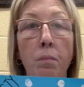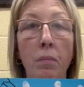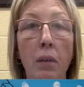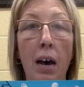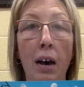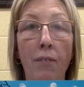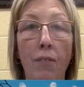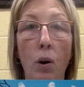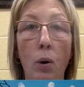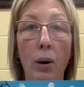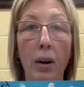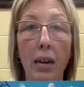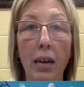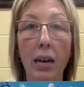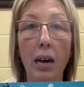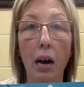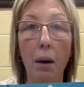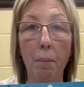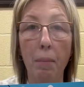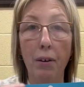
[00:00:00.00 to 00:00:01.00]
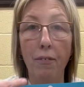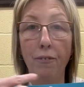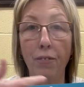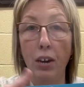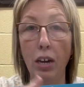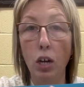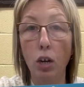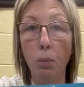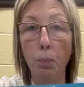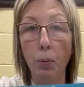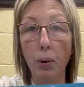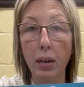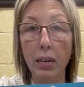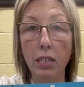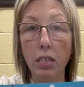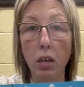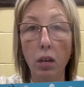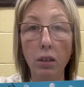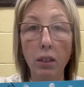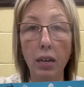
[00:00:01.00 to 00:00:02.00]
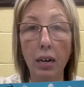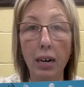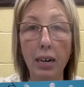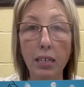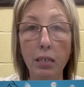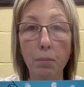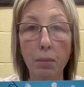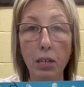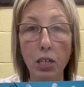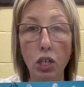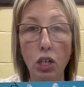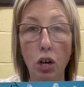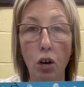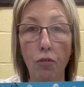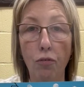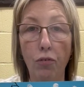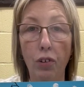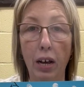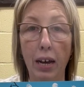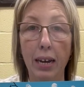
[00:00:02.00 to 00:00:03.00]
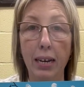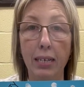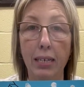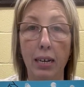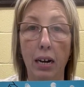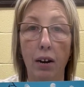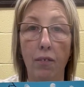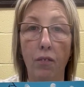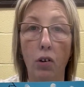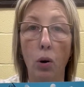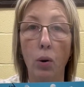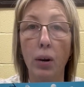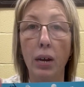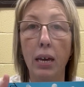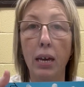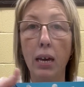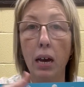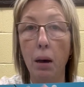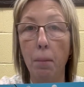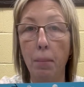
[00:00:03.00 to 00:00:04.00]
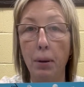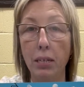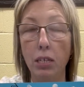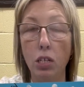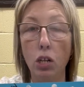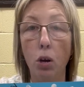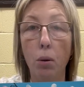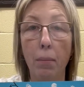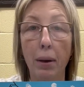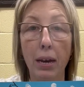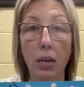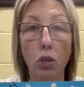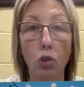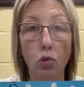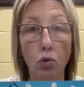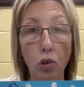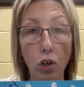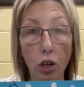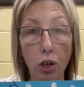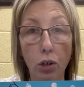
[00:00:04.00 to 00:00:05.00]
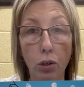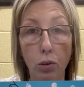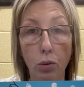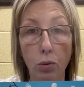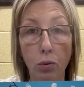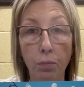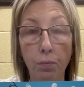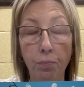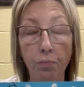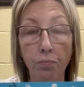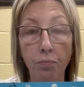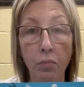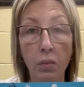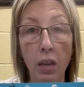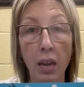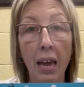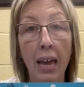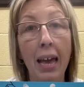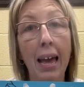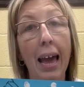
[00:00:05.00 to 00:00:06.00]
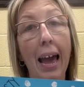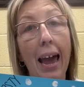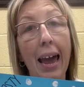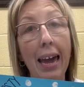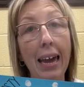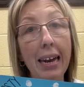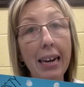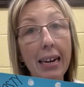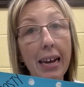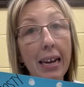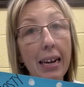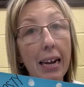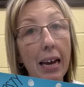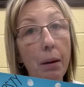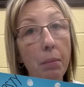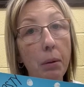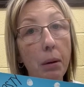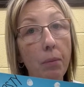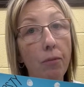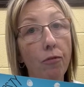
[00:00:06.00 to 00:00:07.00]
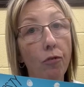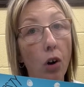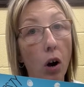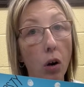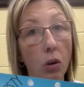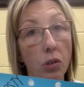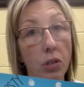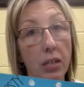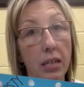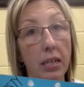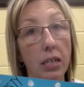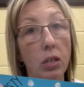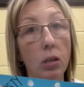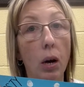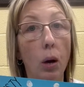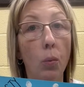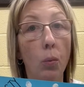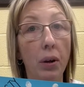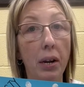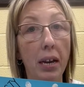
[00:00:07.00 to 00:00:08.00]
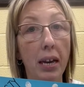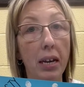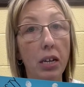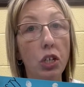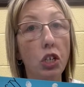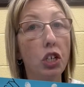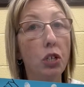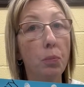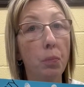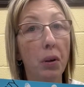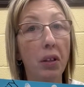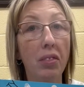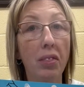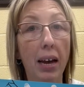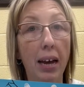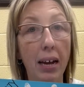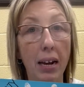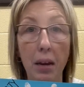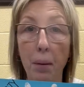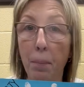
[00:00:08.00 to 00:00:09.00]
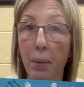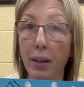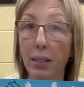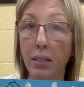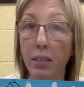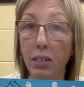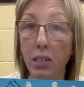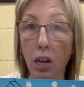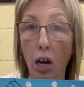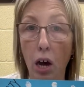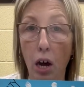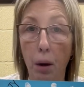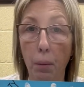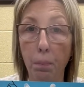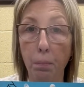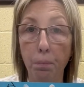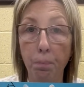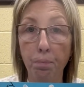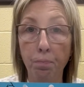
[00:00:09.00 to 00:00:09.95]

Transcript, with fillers: I've already got my fingerprints on there as my snowflakes and I've already got my snowman Drew and I named him Frosty. So I went ahead and just put that up at the top.